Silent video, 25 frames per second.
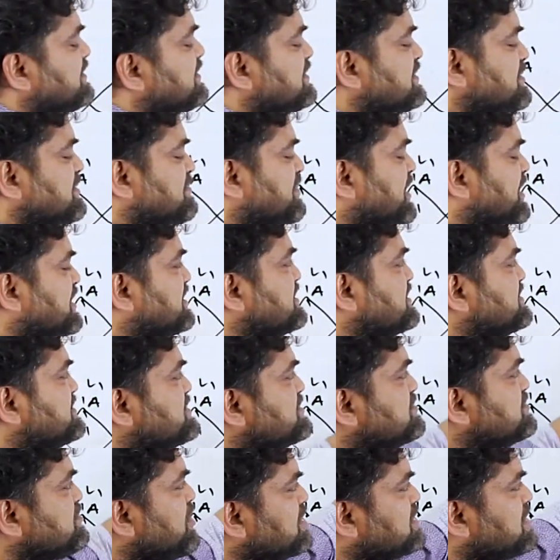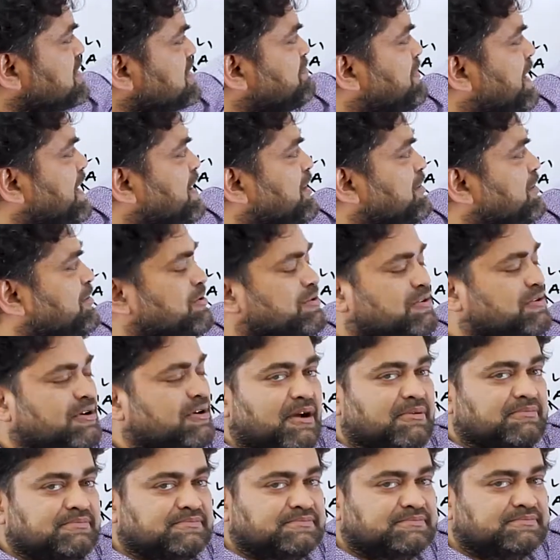But this is not a
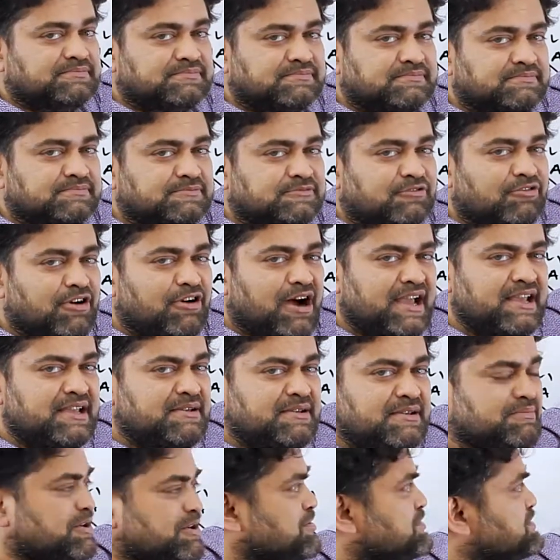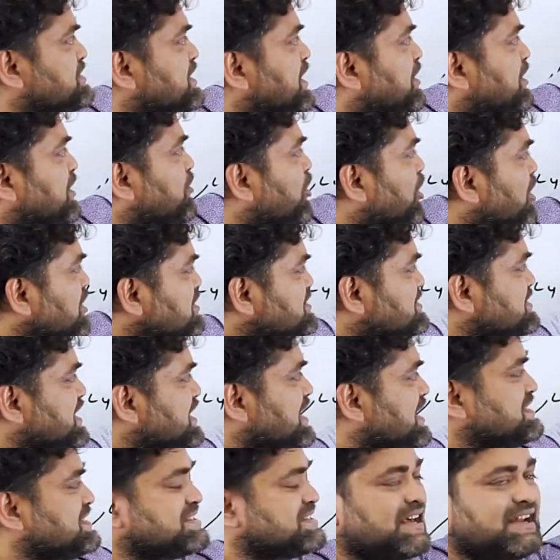parallelogram. Why? Because here all
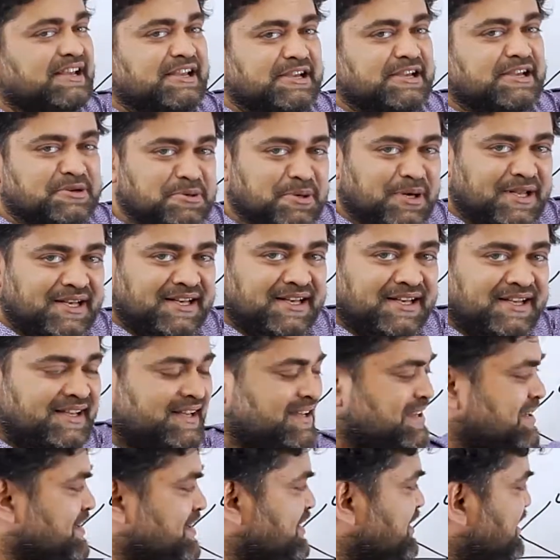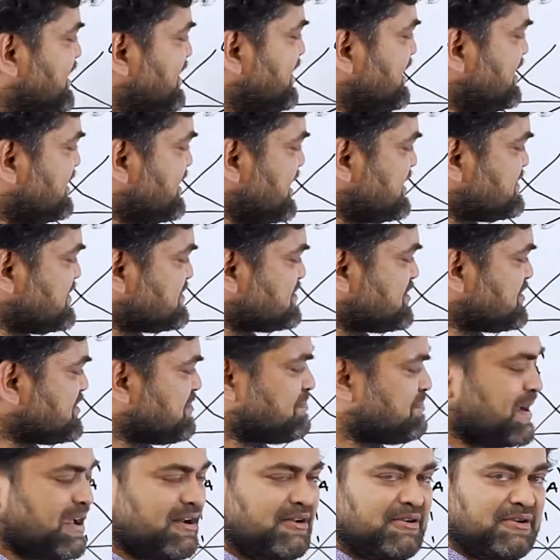sides are equal. In cases of
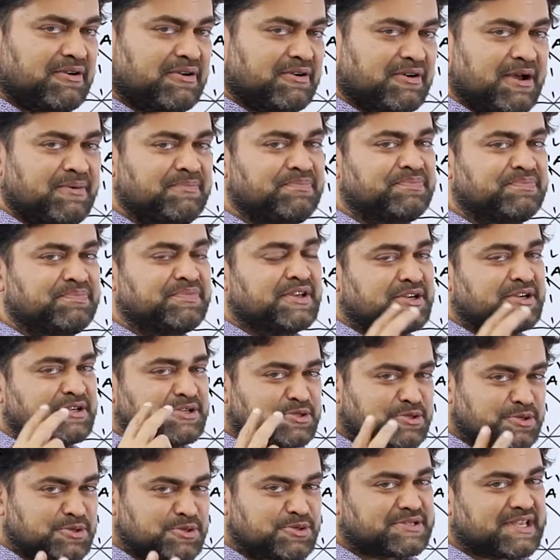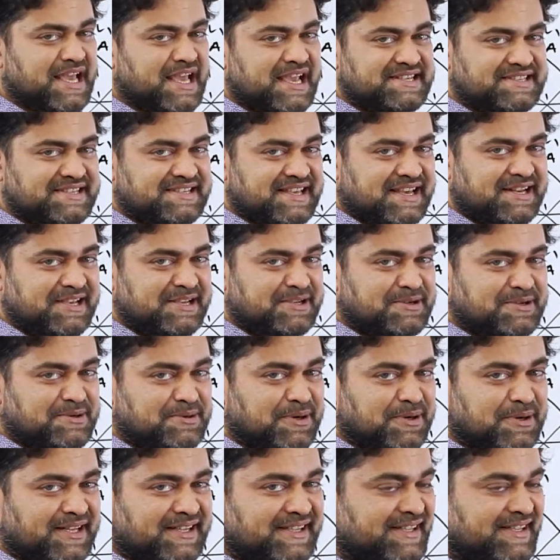parallelogram, two sides are
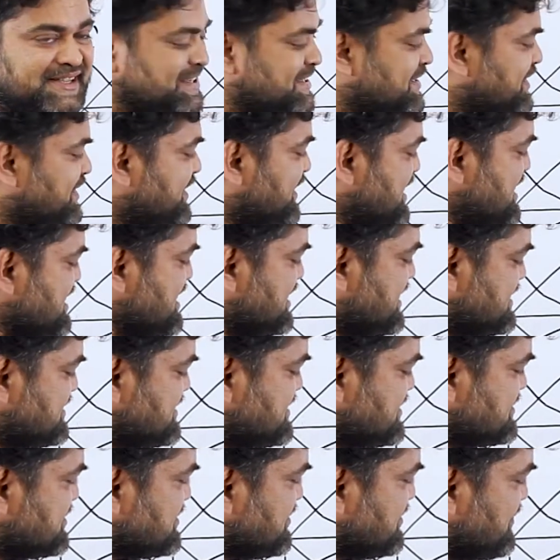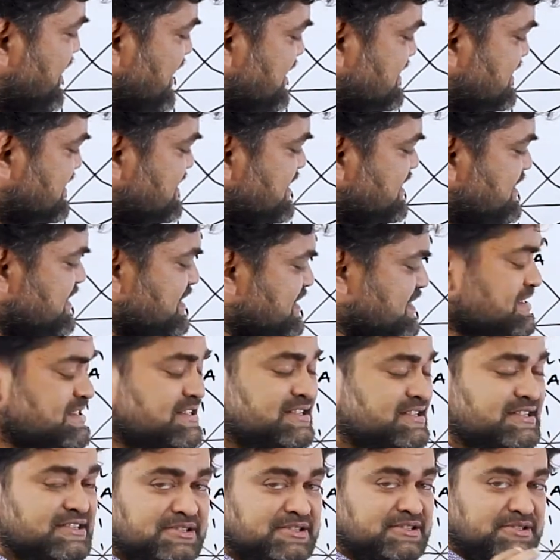equal. In cases of rectangle,
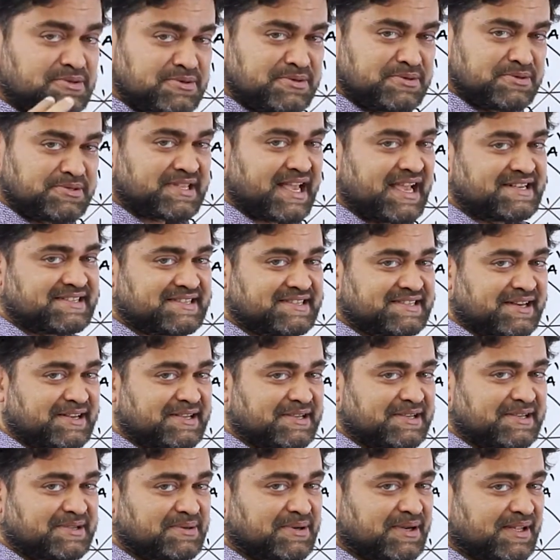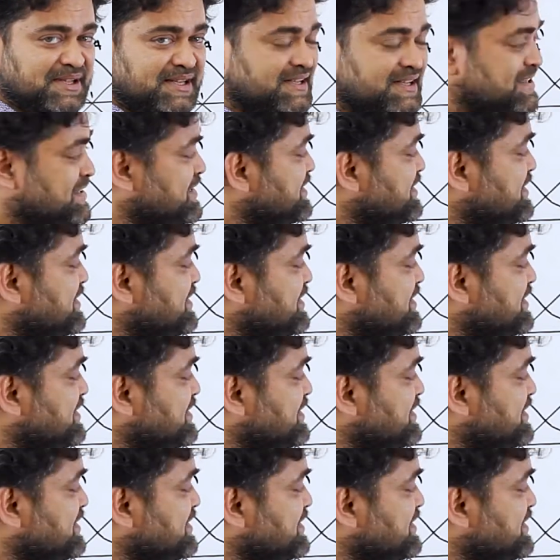two sides are equal.